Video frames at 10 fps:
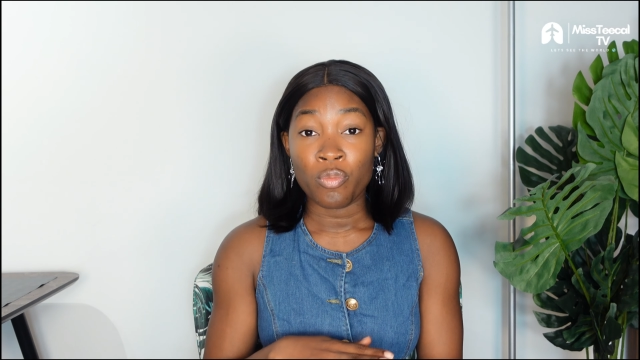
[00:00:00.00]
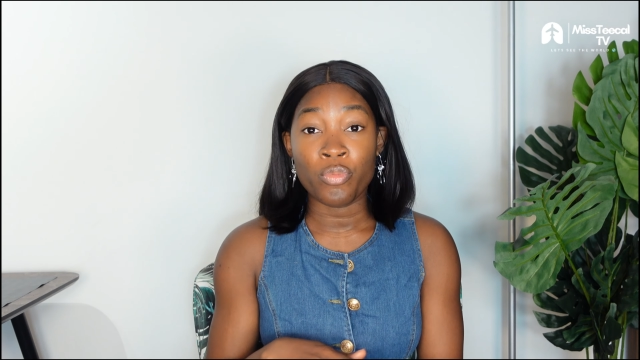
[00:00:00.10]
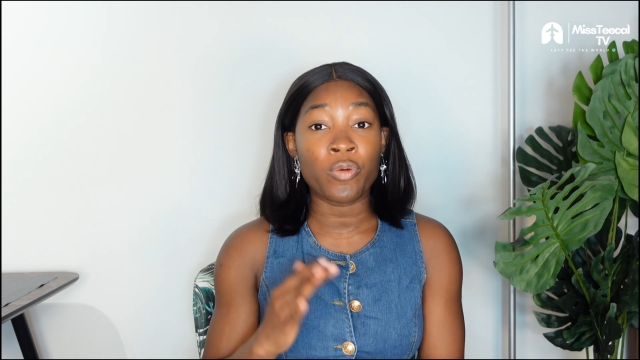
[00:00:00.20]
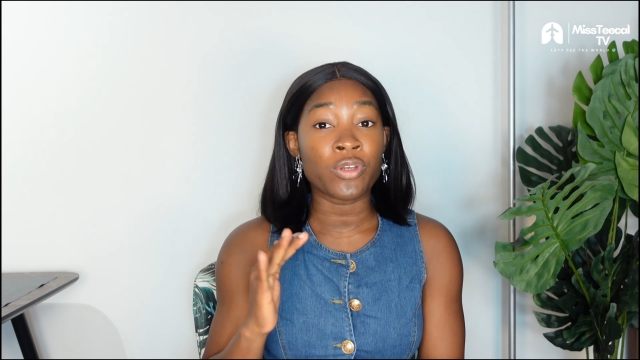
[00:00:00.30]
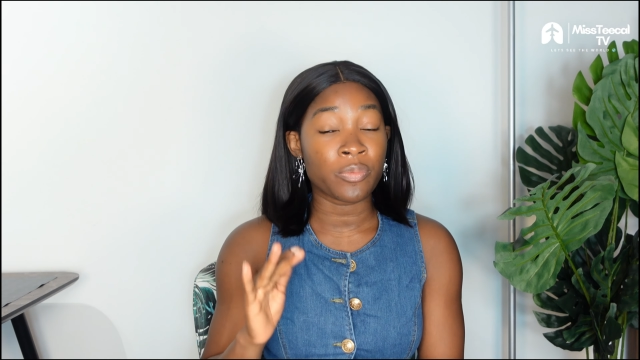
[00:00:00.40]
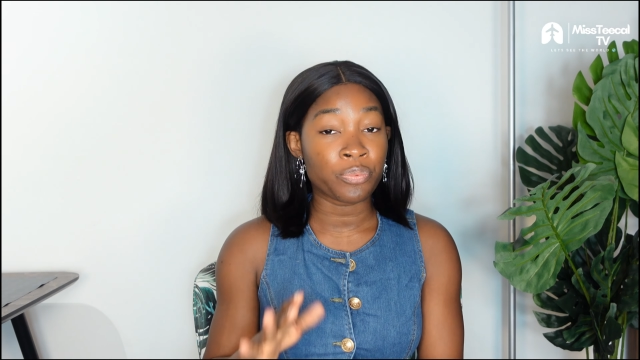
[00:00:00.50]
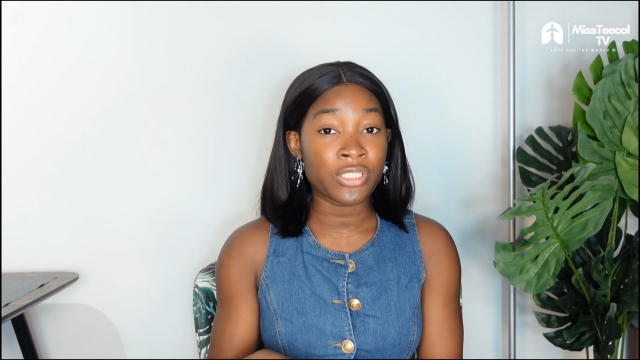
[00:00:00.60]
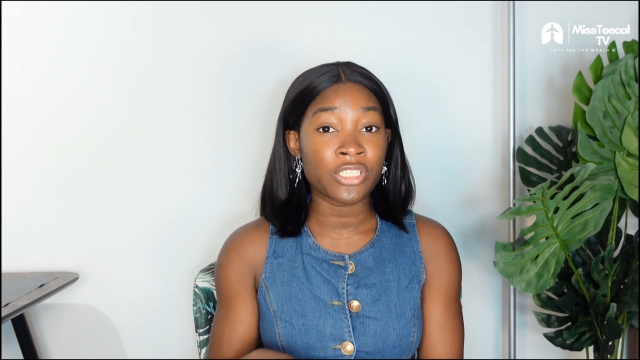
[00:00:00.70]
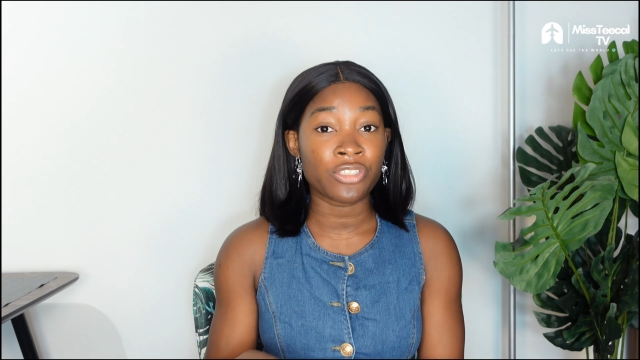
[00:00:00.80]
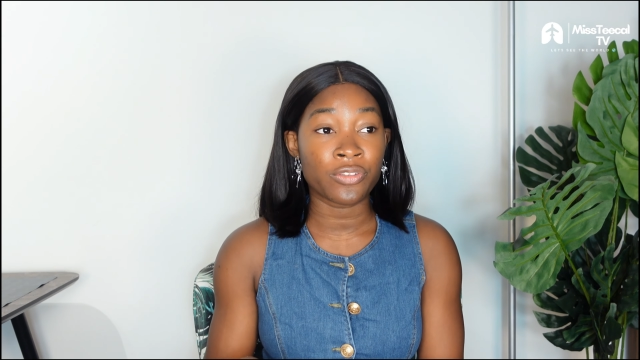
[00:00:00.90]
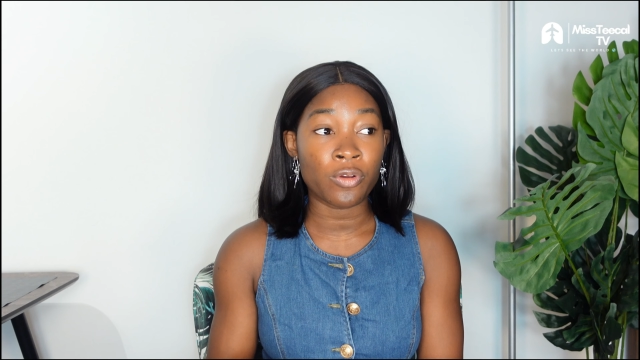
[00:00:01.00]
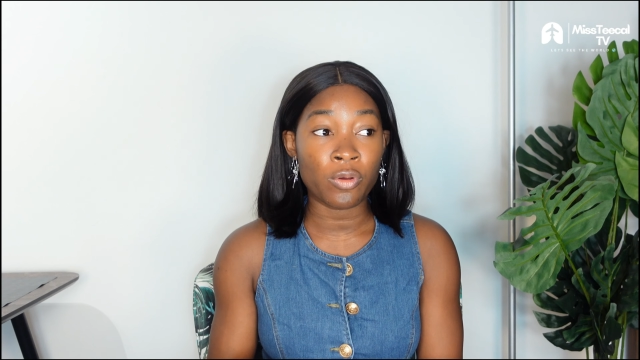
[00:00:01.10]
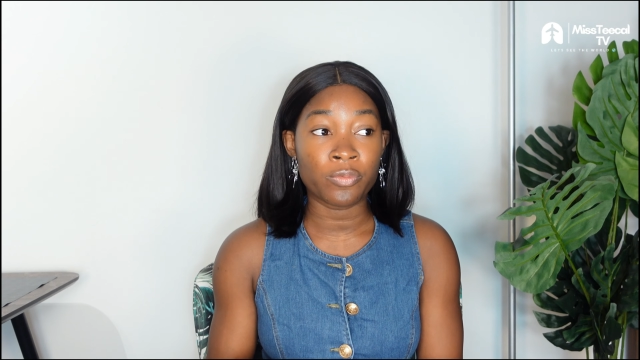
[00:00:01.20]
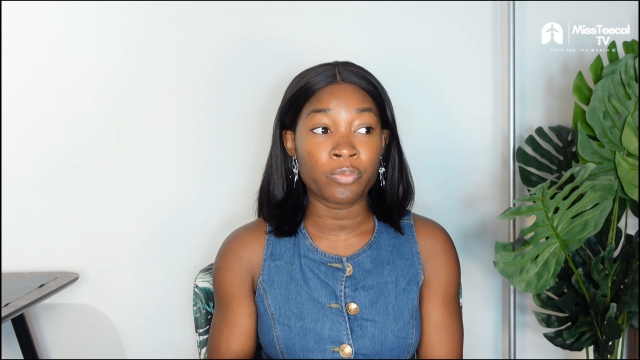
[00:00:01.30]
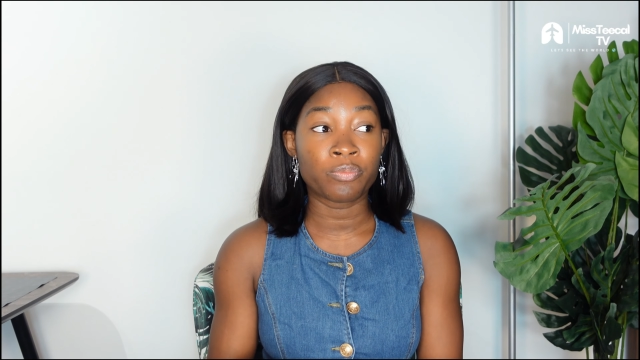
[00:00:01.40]
But it was a pretty
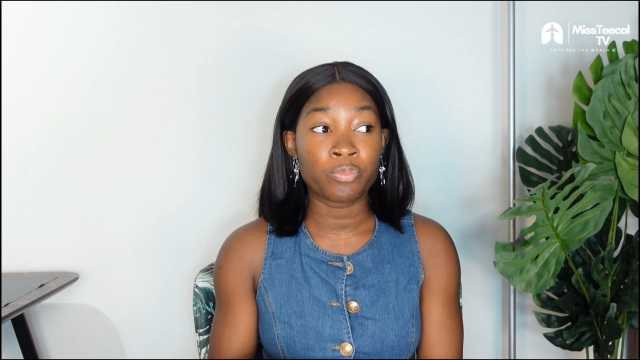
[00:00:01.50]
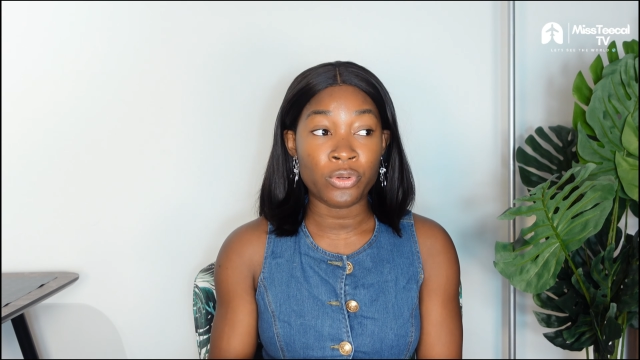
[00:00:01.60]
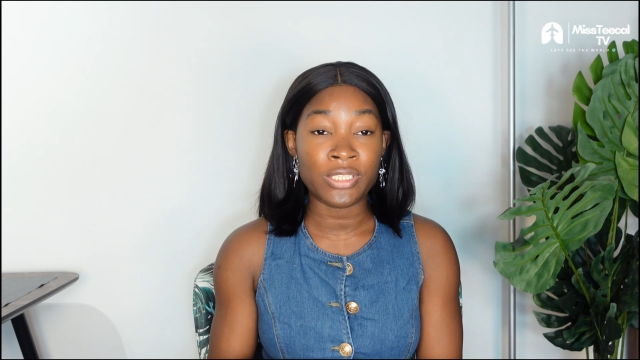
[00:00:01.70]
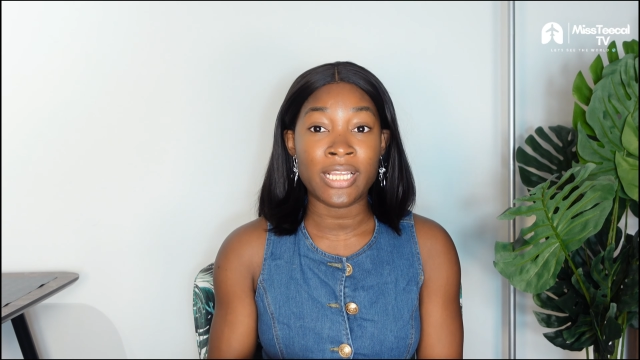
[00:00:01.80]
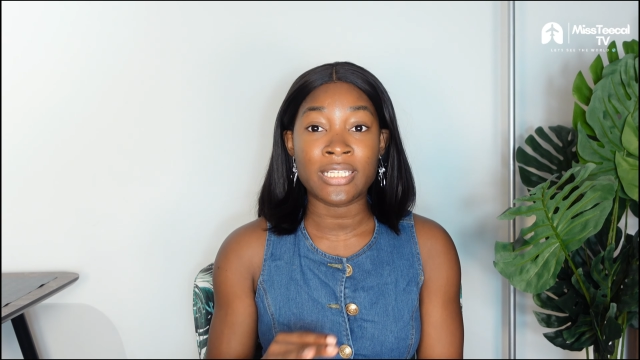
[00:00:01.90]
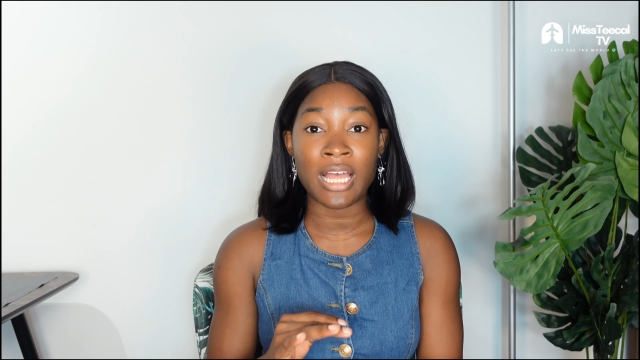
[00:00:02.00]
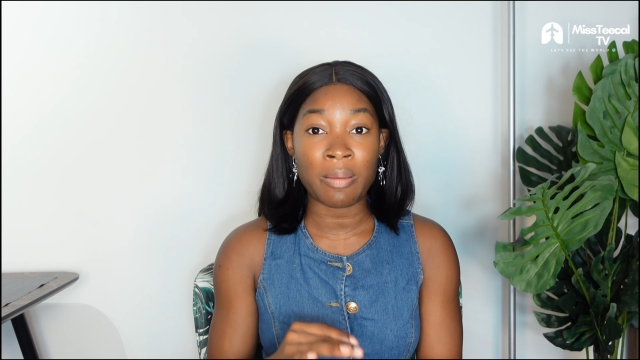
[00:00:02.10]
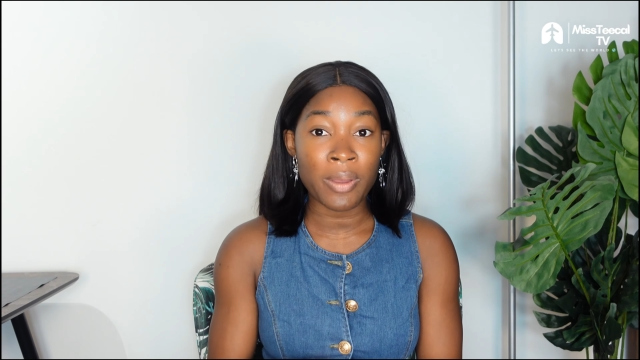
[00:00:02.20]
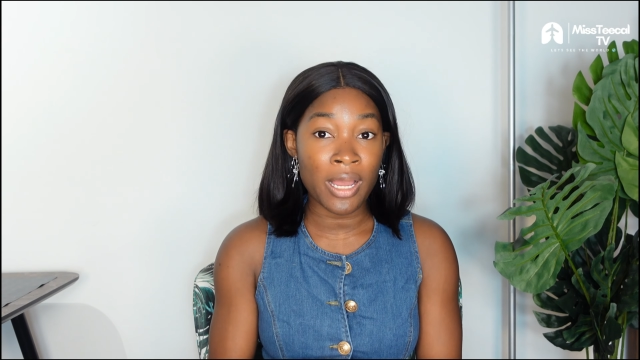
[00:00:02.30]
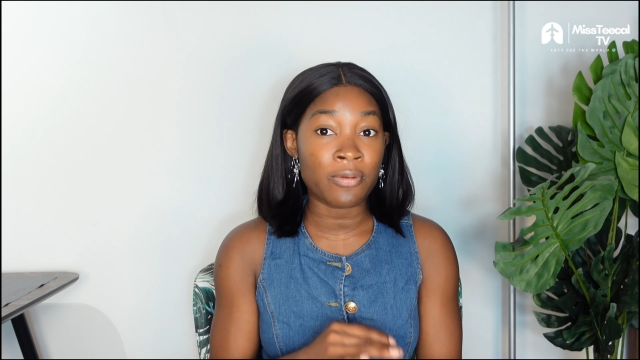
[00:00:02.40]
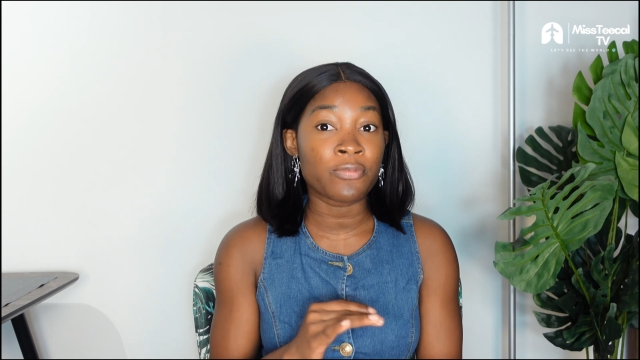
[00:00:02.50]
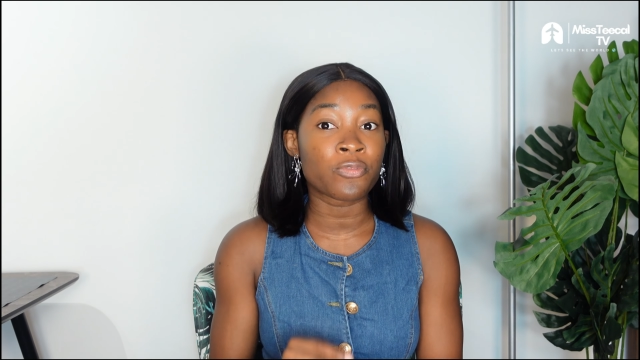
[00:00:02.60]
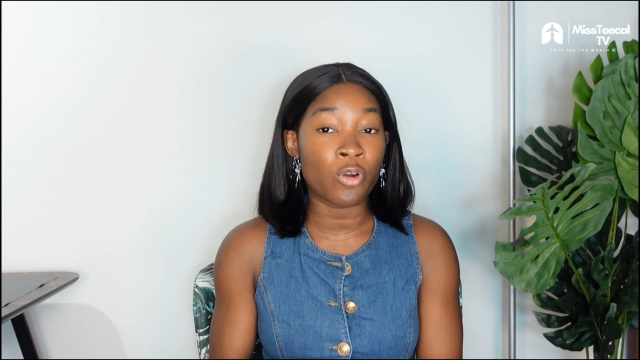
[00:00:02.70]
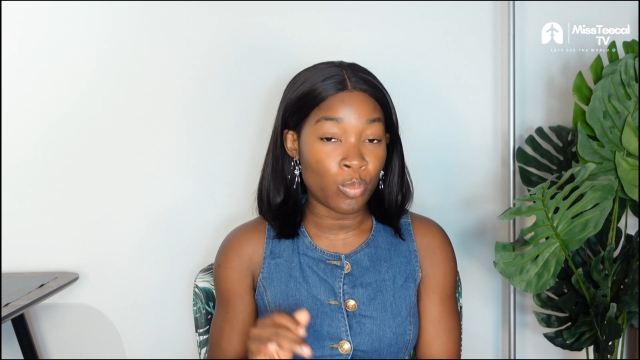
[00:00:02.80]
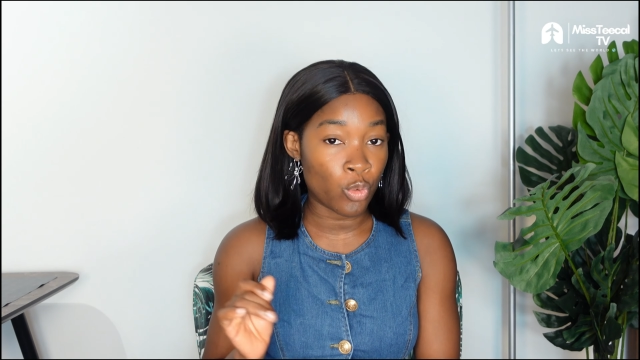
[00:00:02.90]
straightforward process apart
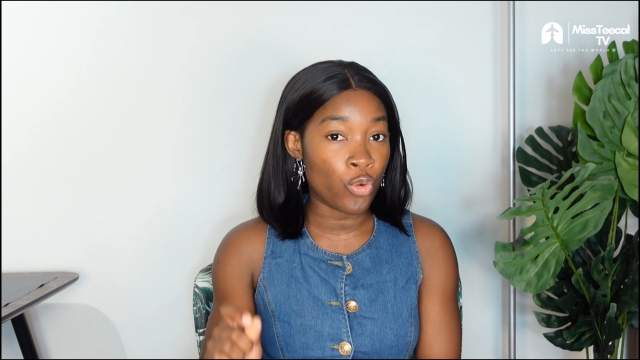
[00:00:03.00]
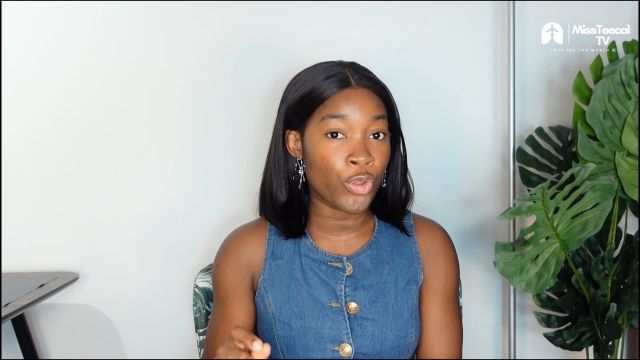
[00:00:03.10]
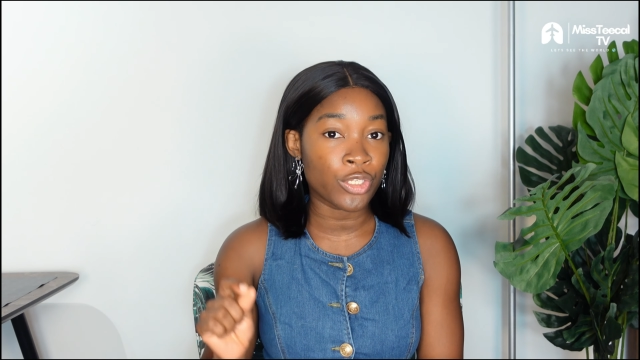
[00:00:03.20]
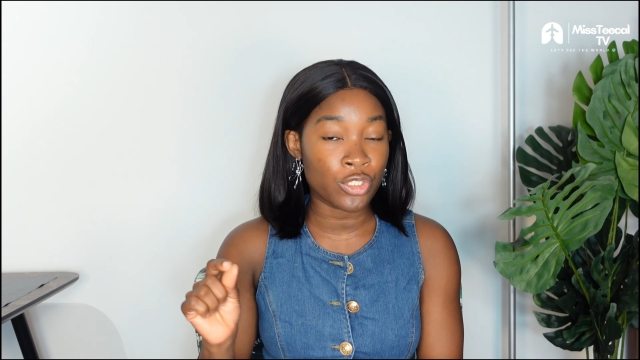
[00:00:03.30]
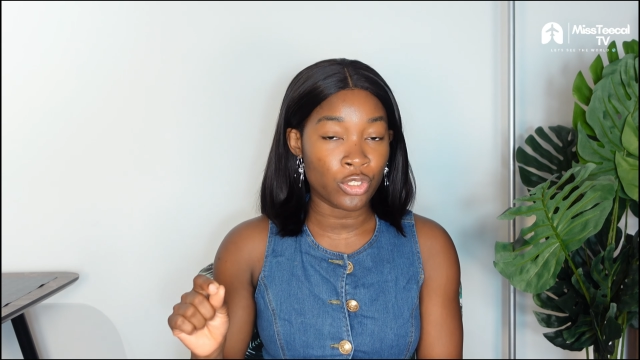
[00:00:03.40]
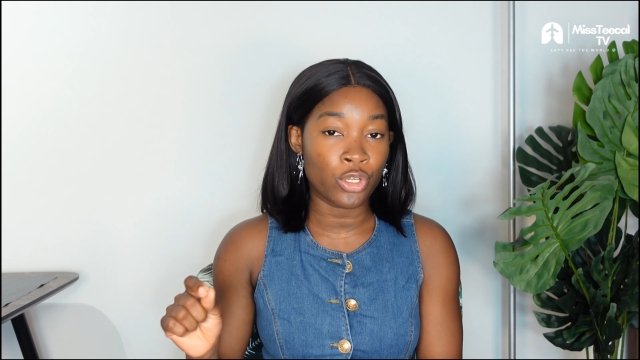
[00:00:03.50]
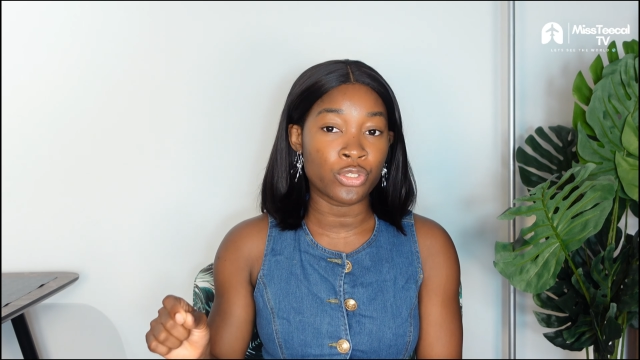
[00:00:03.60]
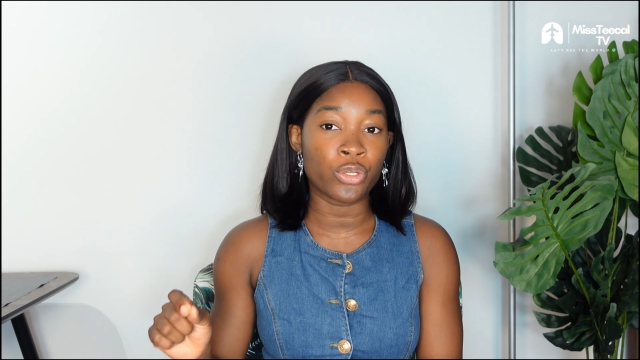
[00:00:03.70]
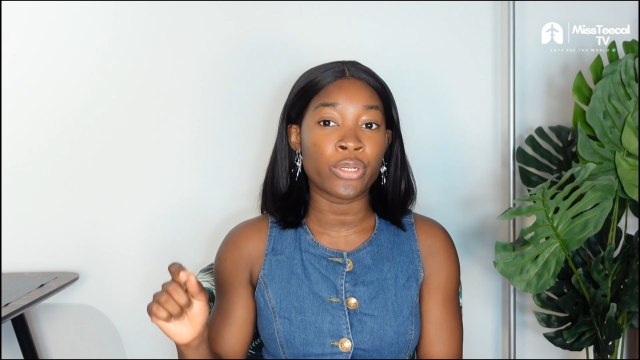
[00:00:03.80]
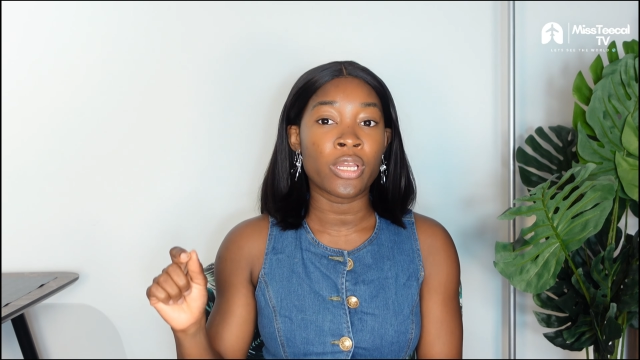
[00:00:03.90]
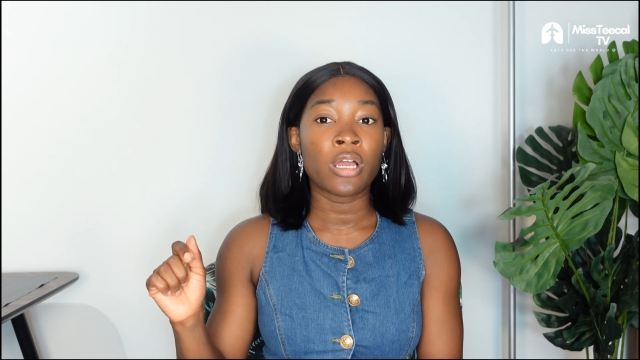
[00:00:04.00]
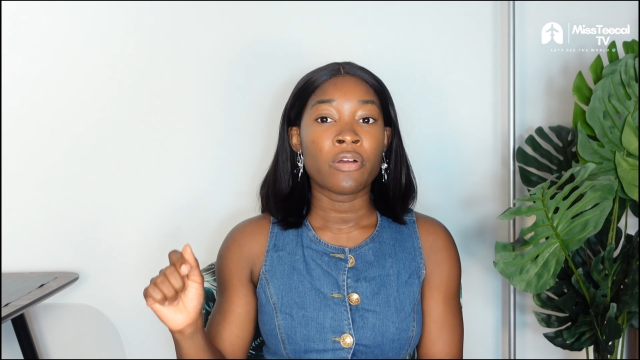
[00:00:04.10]
from going to London